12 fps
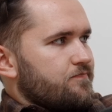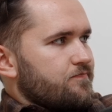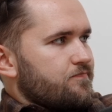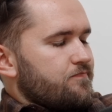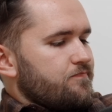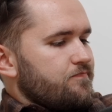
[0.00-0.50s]

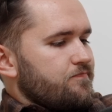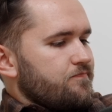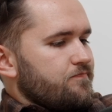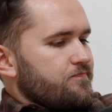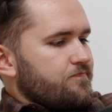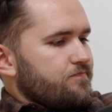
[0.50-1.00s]

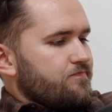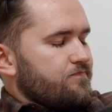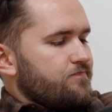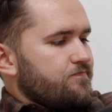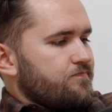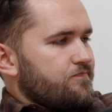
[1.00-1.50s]

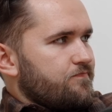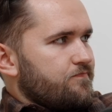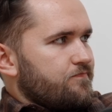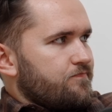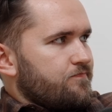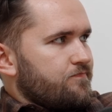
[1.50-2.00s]

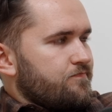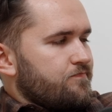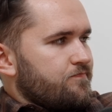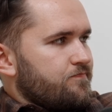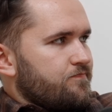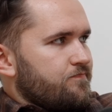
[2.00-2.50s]

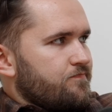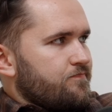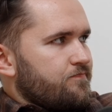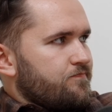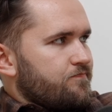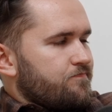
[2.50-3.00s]
The person shown says nothing.